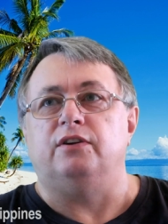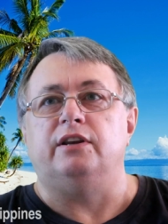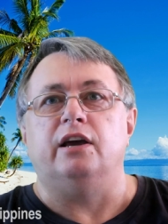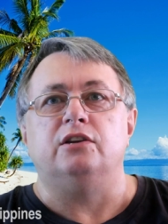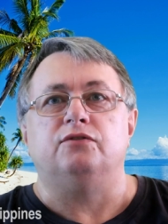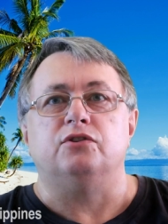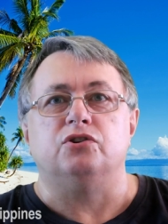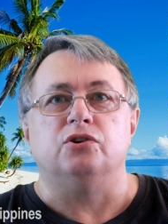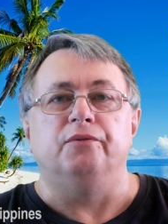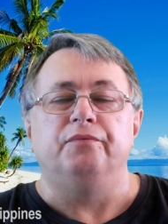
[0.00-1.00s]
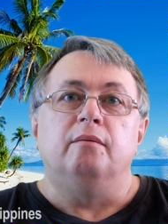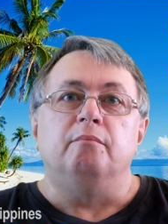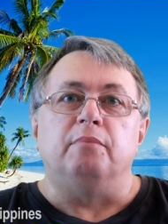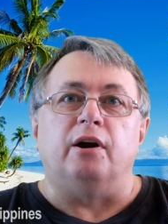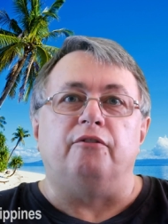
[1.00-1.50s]
videos for sure.
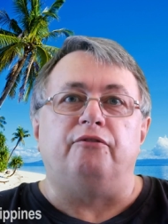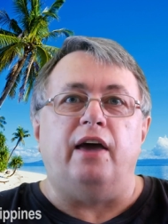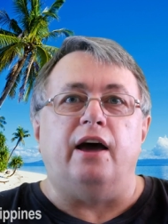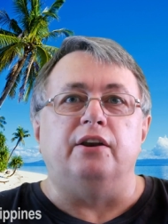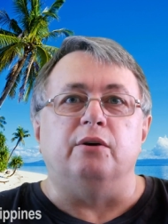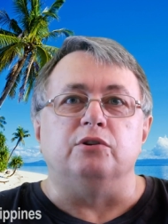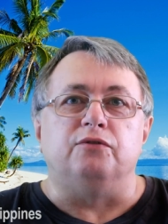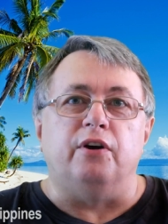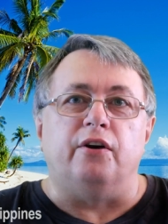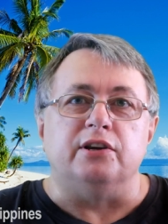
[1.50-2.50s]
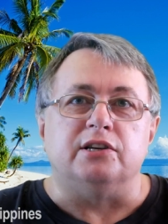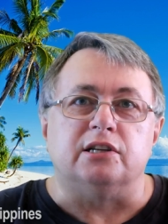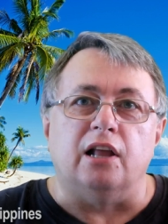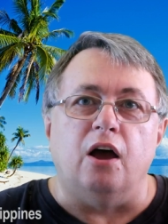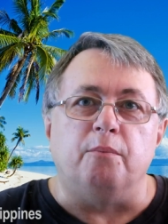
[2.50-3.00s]
But I found it was very
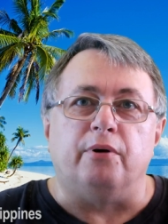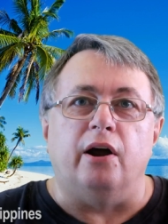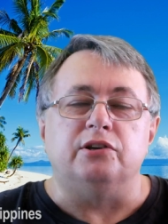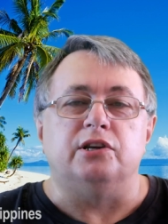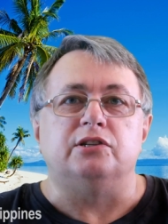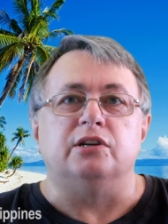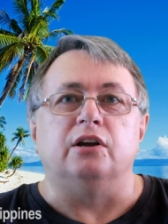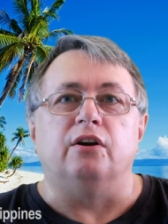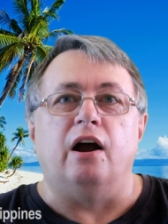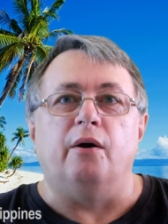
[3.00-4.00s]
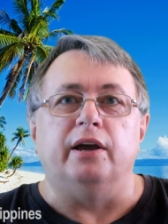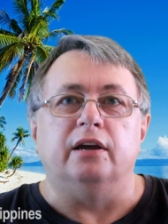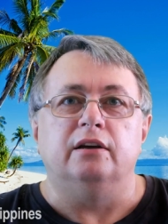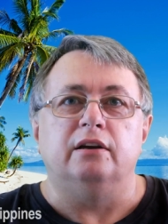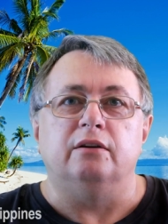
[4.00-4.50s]
slow processing growing.
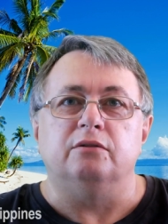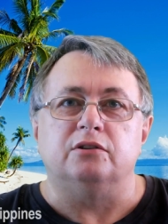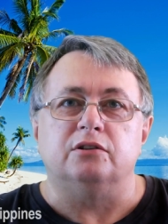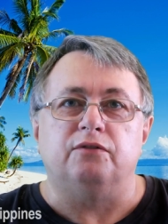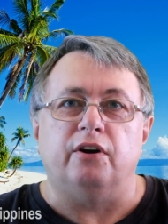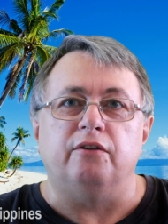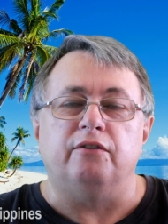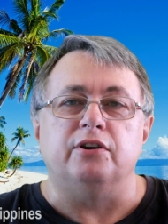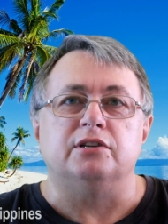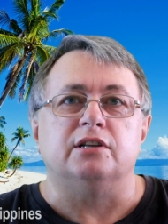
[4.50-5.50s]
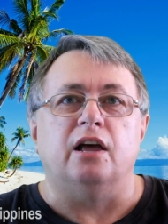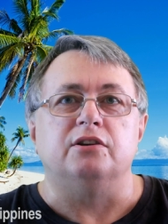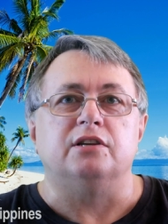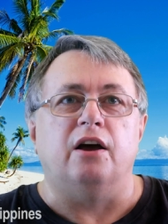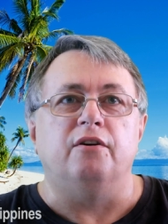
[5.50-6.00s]
It was just very, very slow.
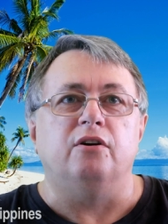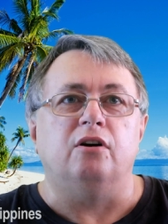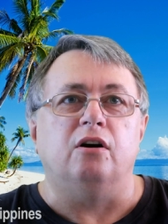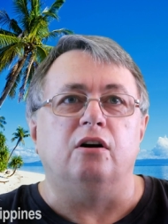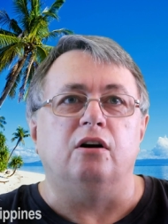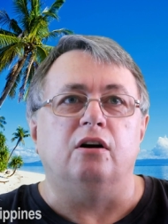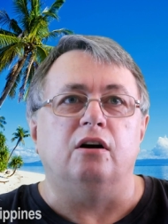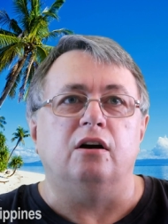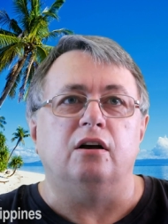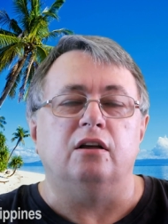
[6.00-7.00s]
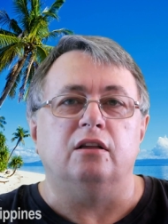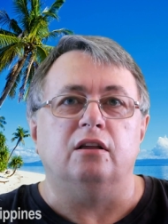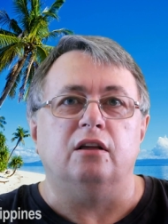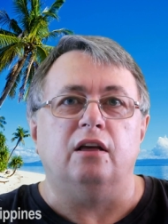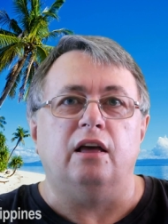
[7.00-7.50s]
So,
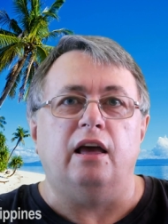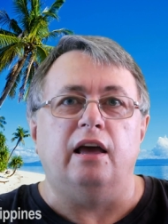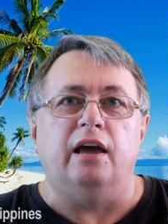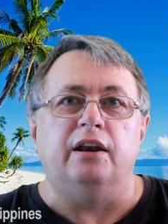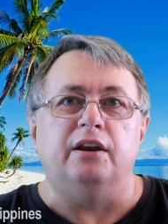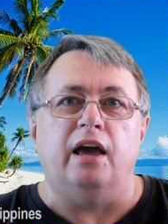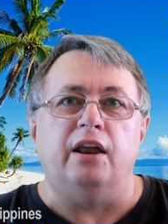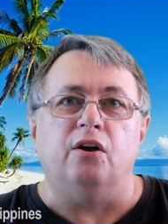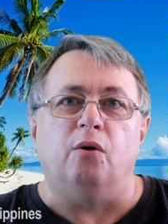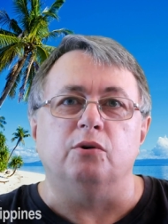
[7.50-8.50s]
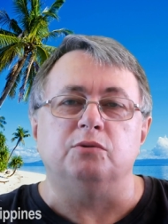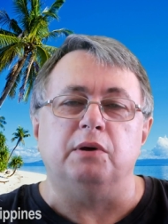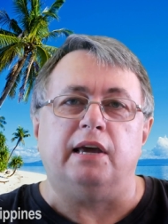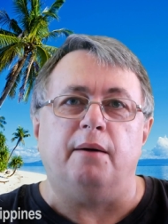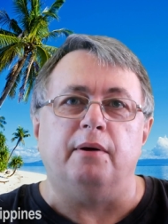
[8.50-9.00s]
and I was
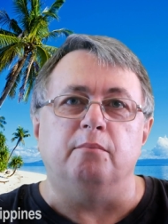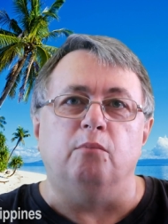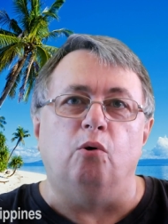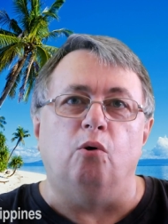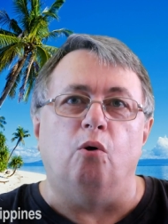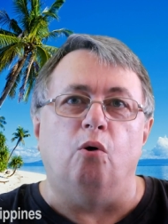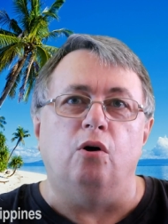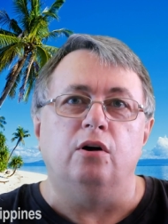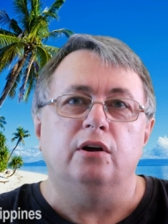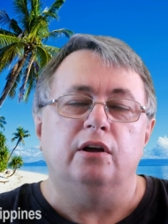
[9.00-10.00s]
becoming more